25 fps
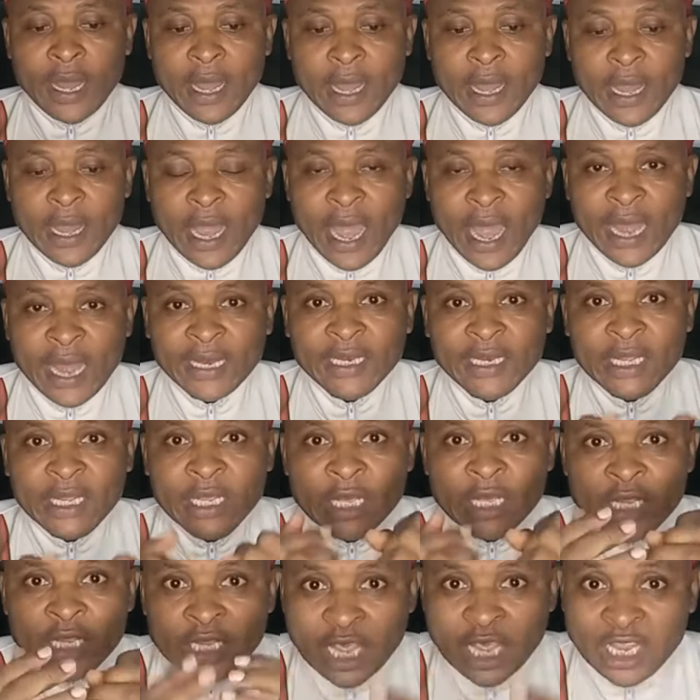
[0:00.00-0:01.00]
and the
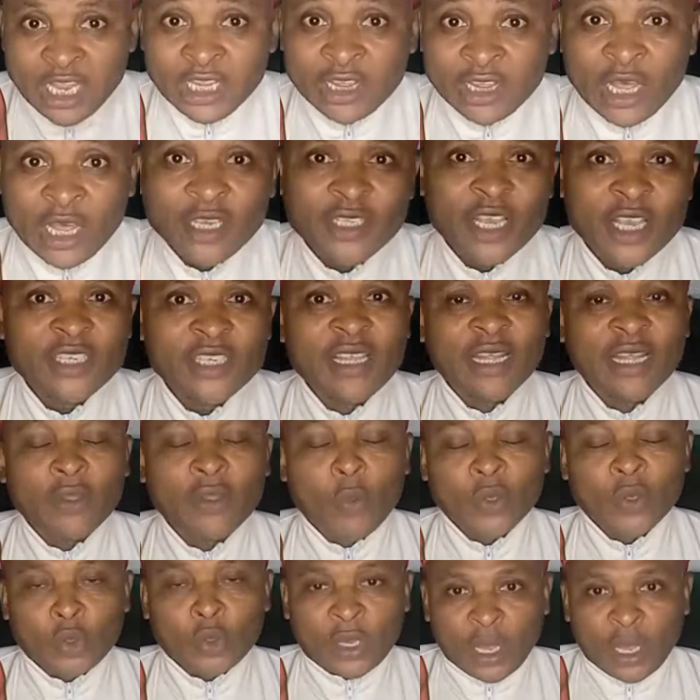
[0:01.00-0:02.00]
intel says that
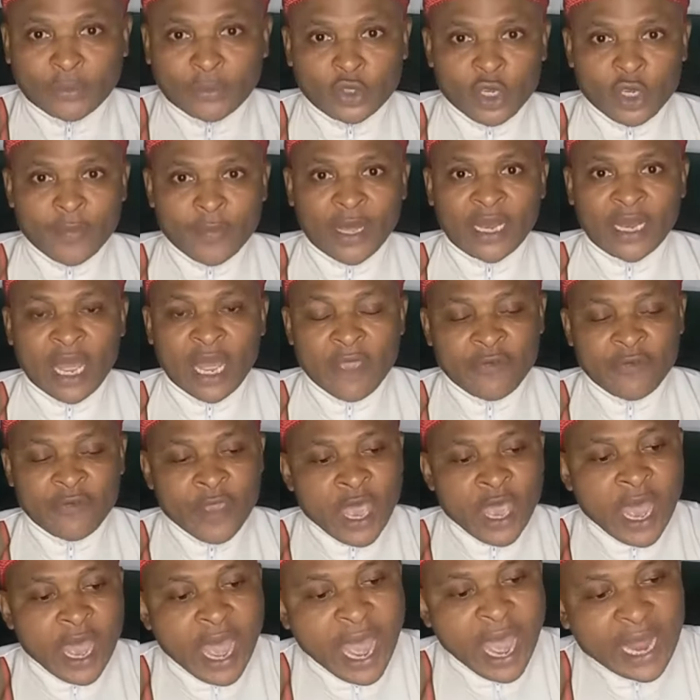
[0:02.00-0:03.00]
they want to capture him
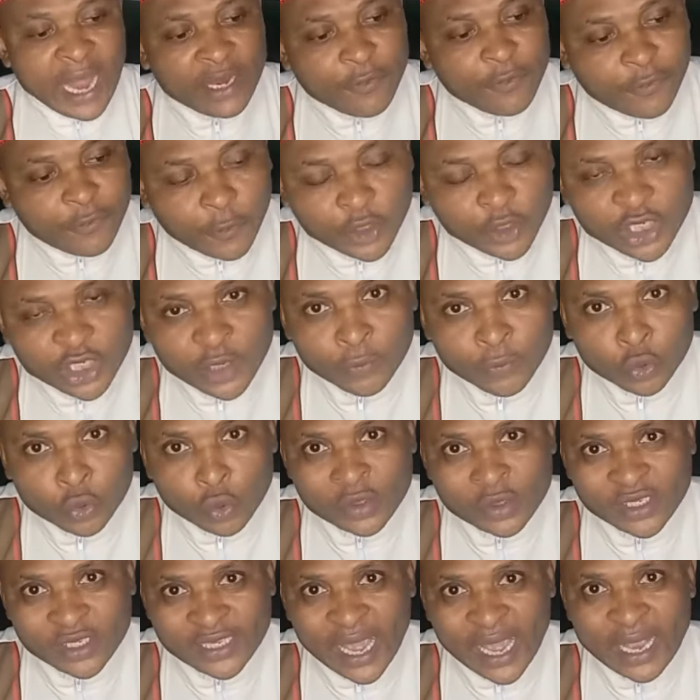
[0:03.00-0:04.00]
alive and force him
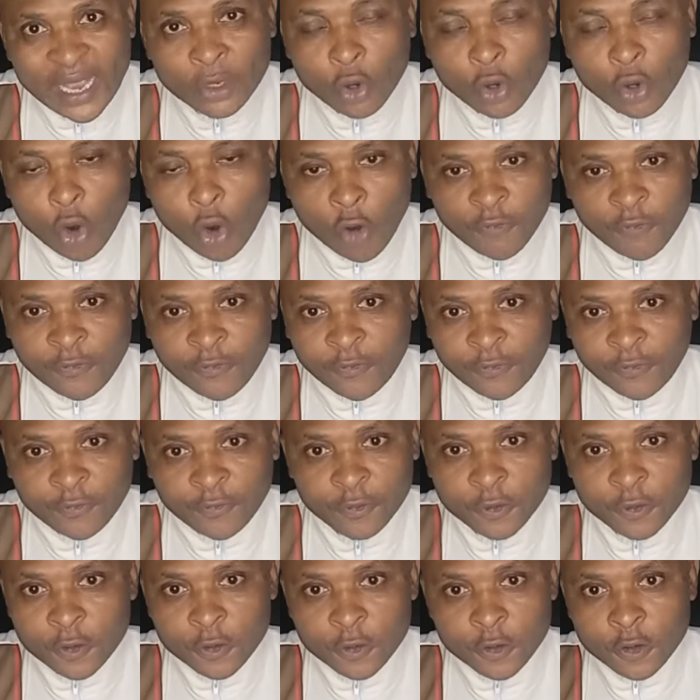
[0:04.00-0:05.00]
to sign
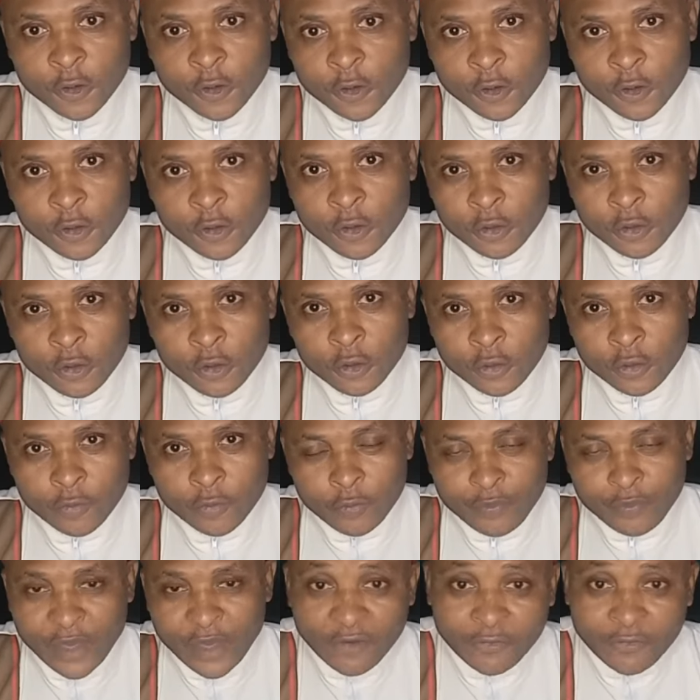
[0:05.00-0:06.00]
off
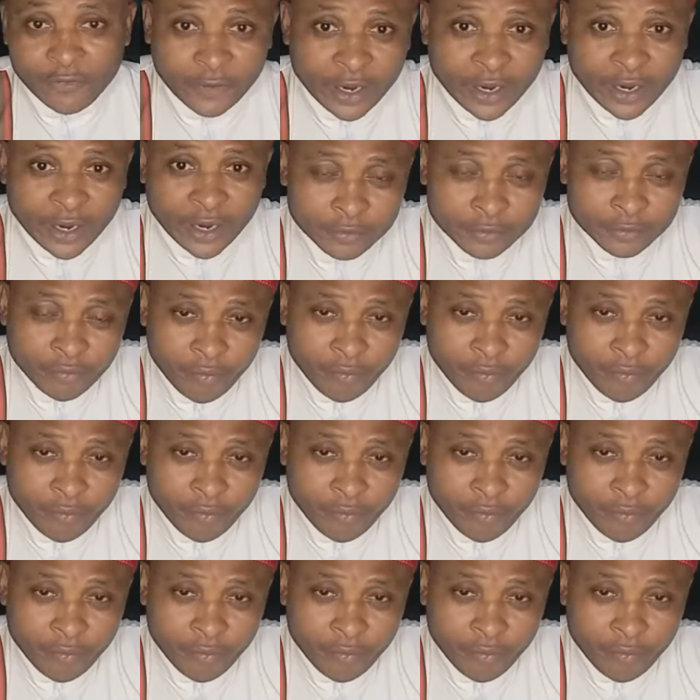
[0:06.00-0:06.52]
Biafra